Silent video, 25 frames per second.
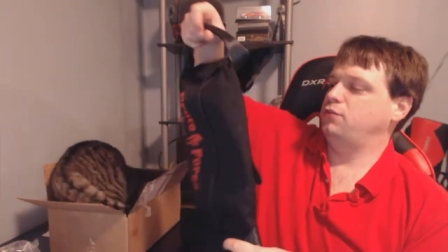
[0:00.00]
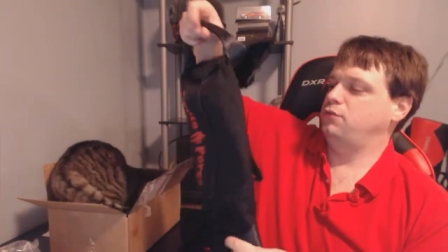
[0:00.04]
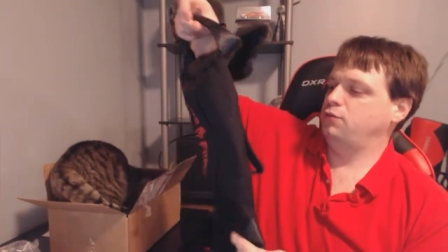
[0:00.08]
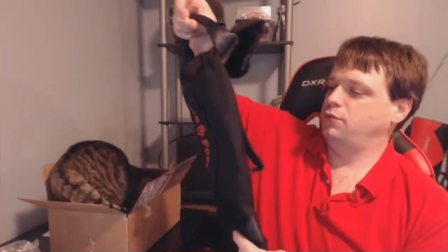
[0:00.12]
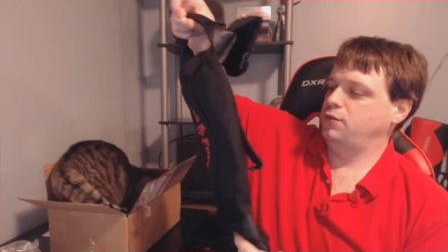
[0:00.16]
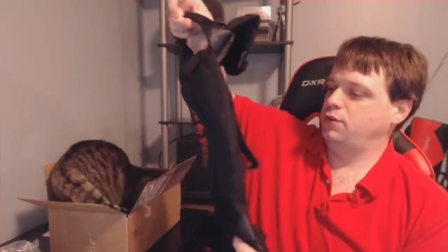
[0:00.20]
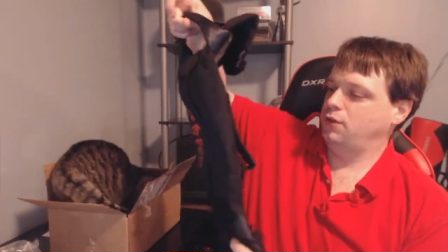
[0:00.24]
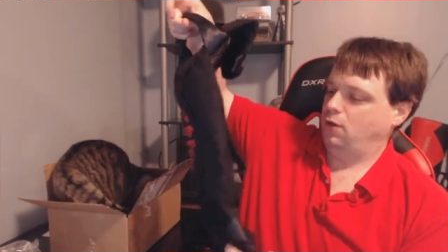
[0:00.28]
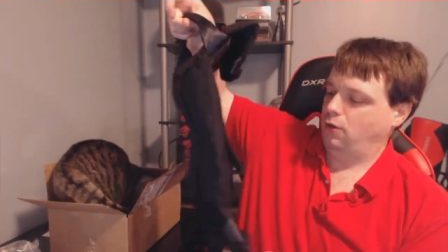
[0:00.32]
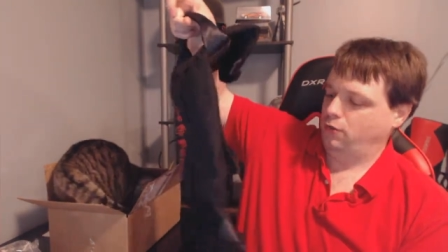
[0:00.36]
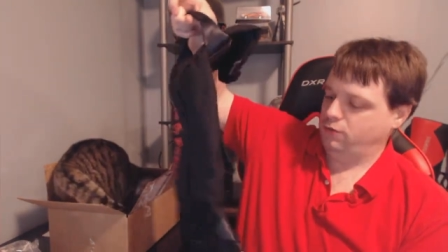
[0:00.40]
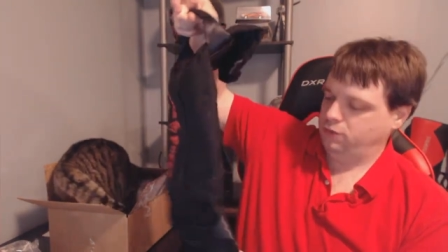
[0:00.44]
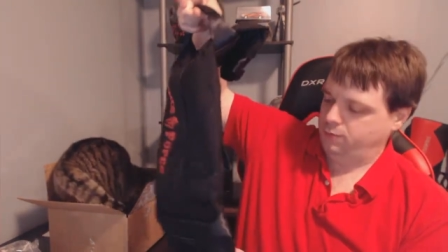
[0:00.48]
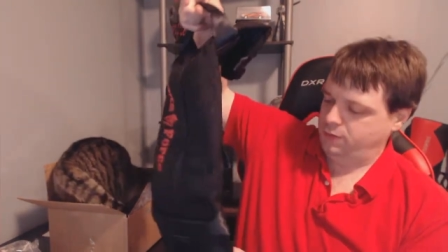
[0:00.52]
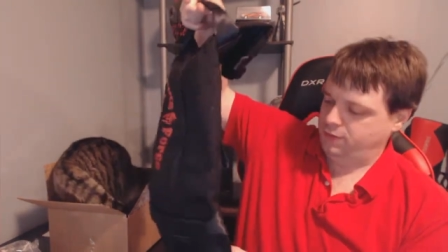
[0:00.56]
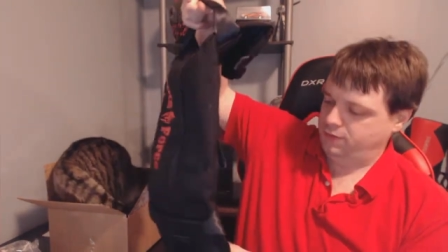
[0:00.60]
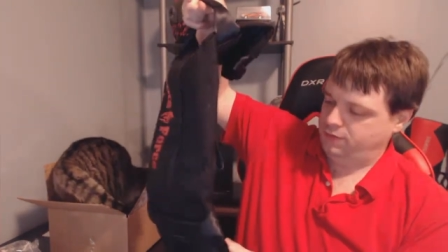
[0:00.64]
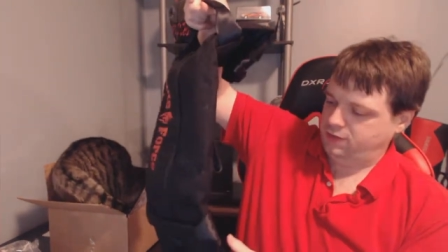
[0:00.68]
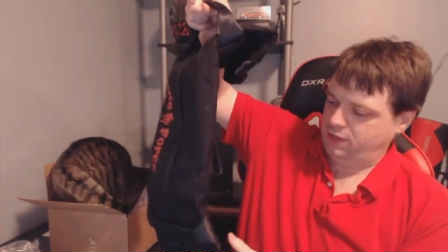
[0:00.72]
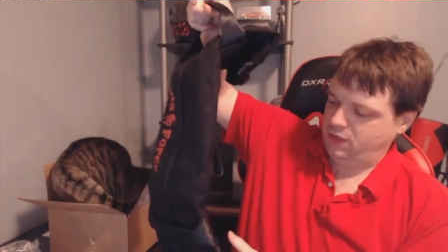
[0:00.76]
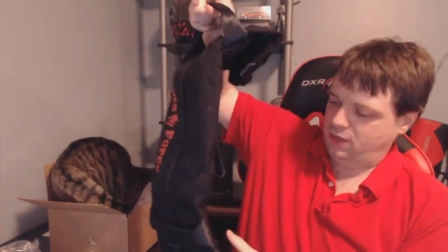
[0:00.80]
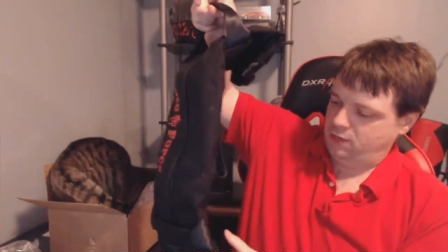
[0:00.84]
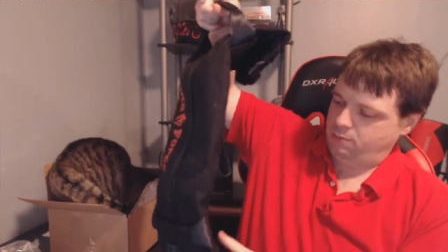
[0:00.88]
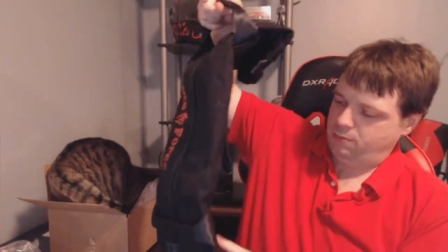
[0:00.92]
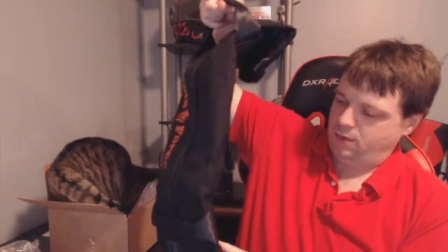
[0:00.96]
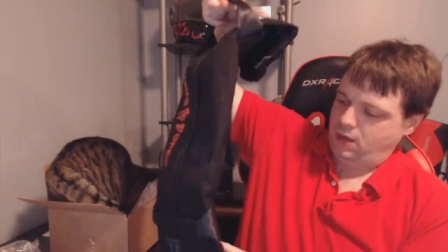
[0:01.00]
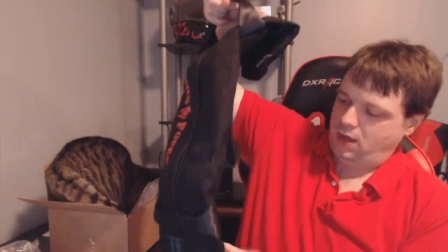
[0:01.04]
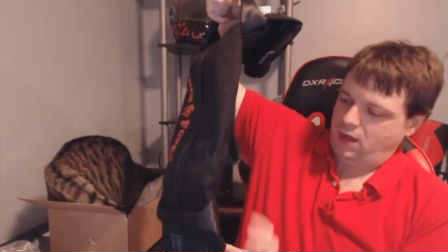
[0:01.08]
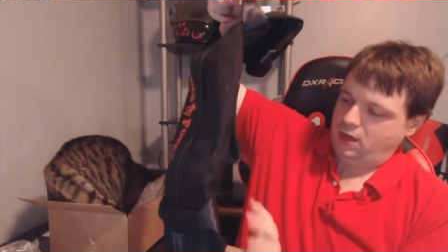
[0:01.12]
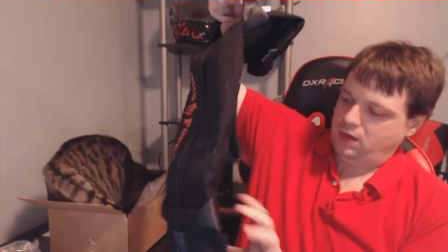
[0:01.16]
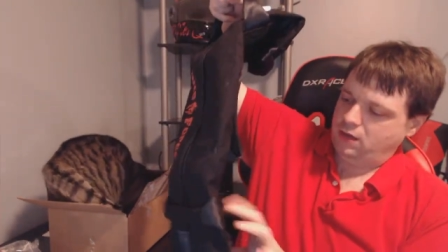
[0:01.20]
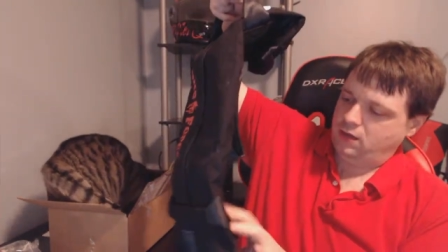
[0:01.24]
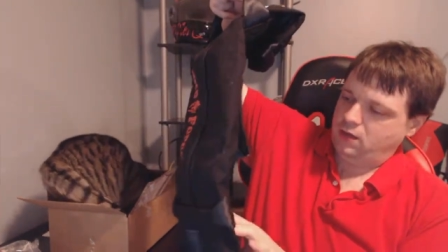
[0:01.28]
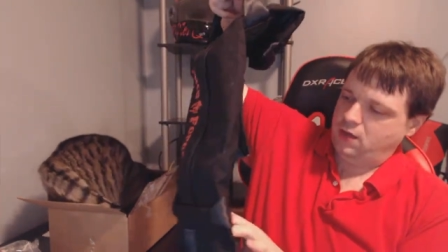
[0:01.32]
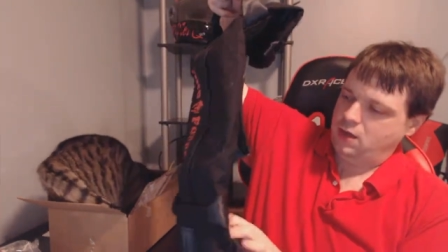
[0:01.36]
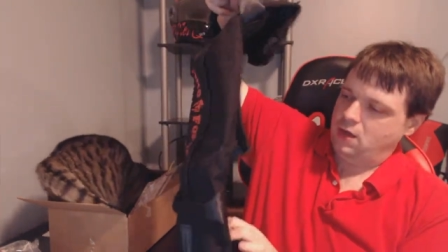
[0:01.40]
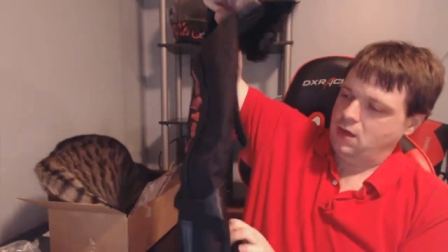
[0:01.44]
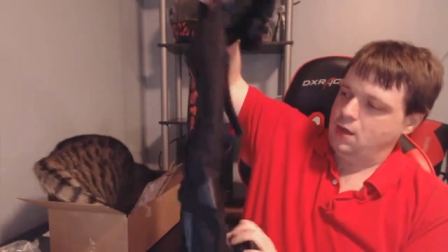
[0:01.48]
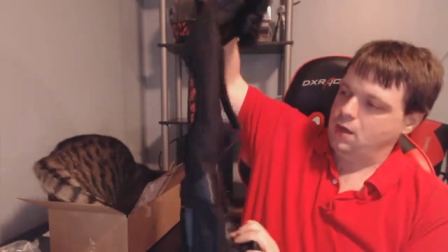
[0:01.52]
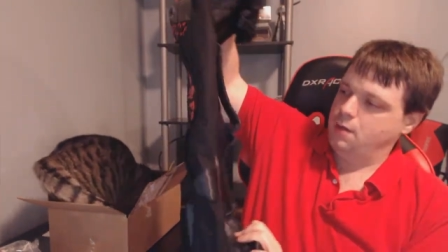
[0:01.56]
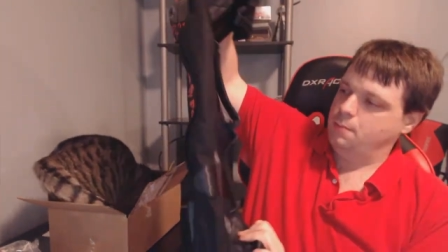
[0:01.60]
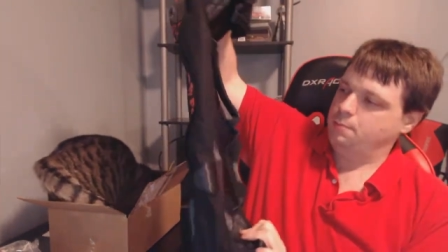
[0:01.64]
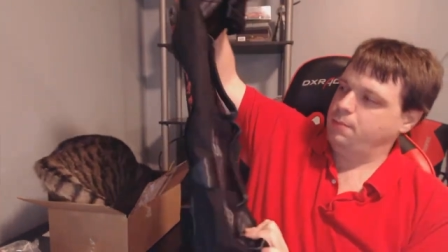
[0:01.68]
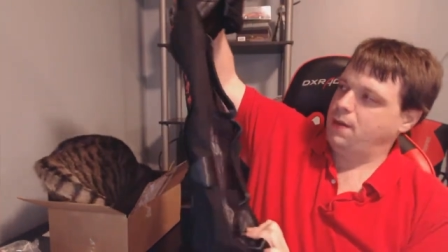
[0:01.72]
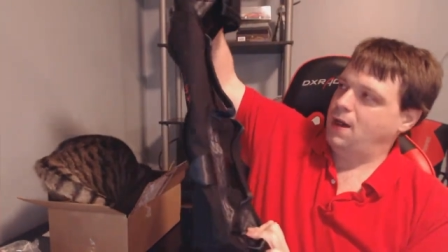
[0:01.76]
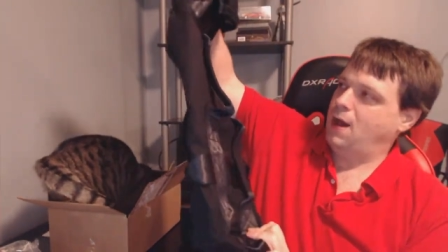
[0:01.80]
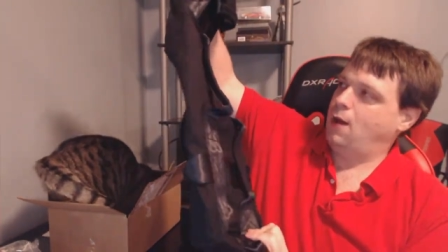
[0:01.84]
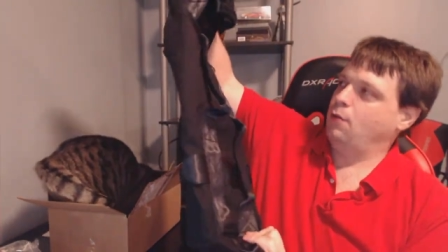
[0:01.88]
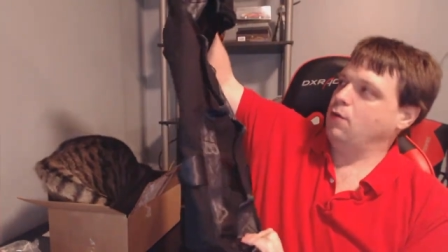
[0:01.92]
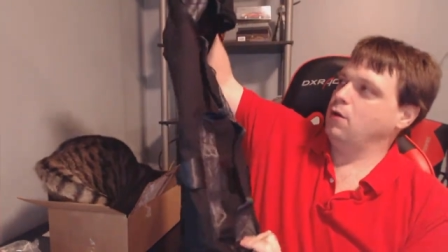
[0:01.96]
to the Ultimate Sandbag
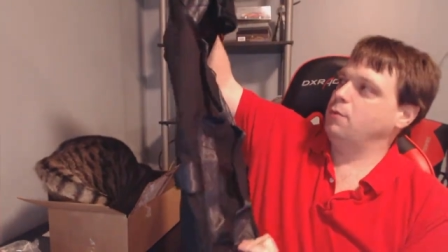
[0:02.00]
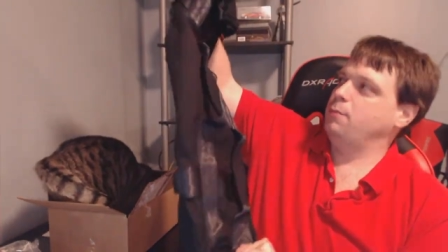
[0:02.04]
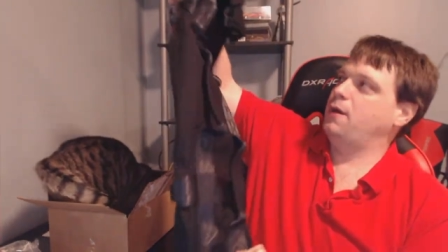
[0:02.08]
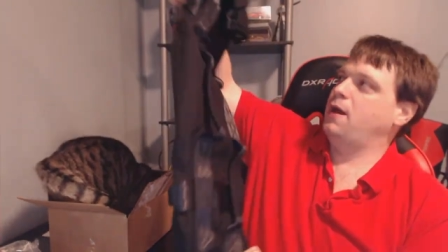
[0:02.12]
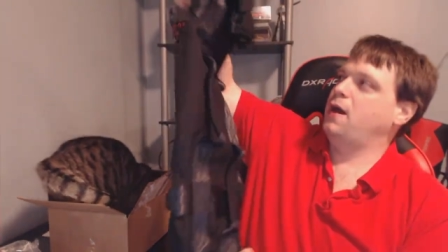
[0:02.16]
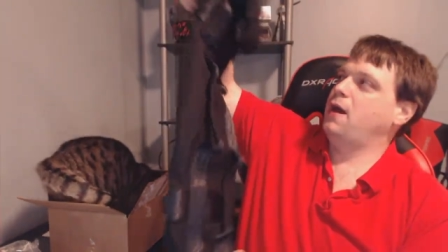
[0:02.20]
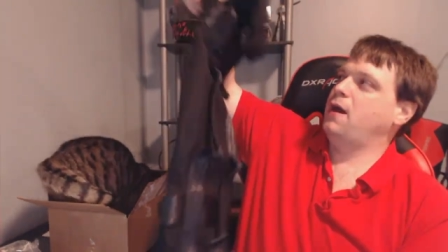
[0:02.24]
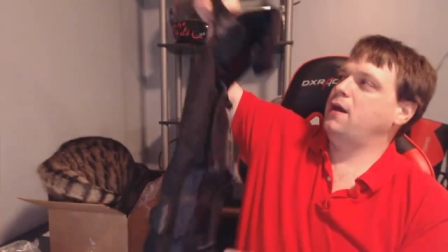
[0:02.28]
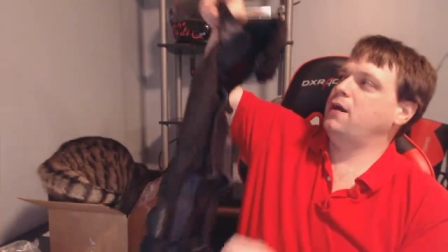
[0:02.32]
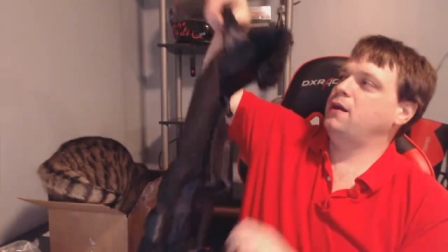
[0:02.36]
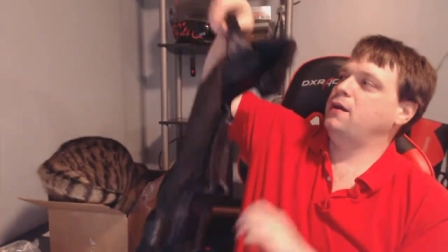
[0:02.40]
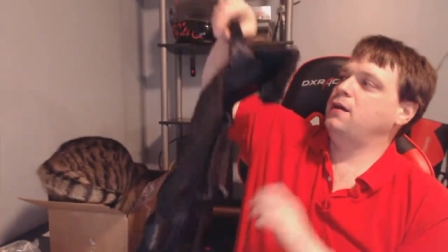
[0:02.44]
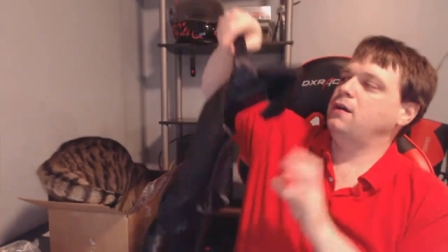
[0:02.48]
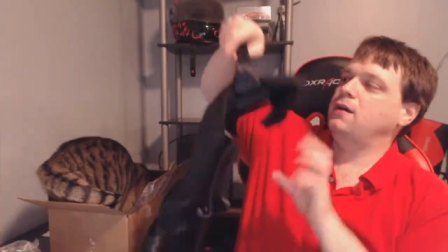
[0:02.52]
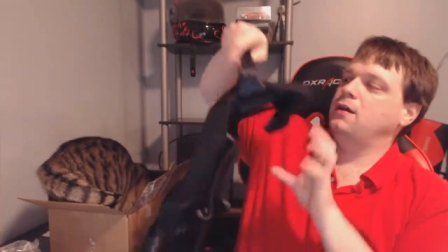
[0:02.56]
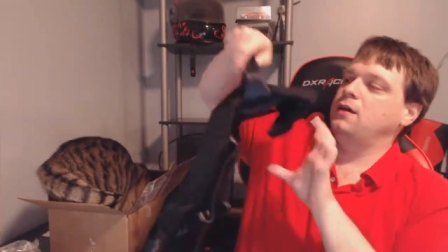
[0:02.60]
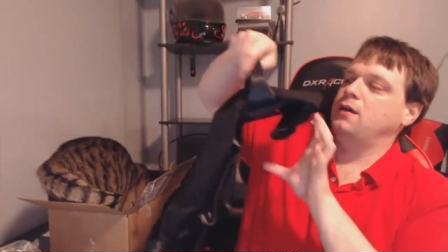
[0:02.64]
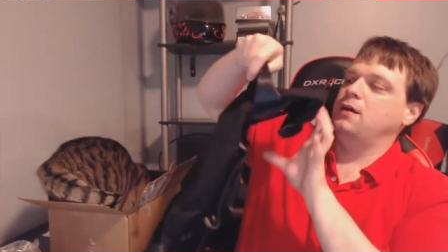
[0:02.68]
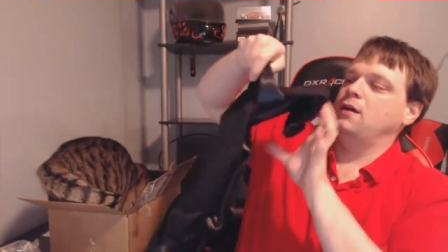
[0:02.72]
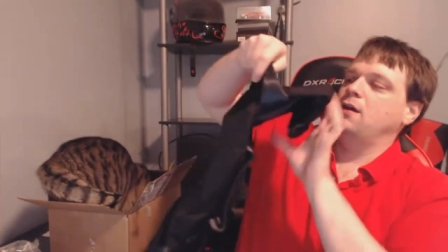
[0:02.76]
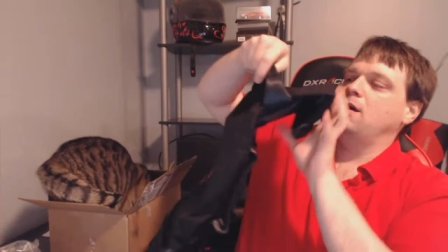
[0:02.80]
Power Bag,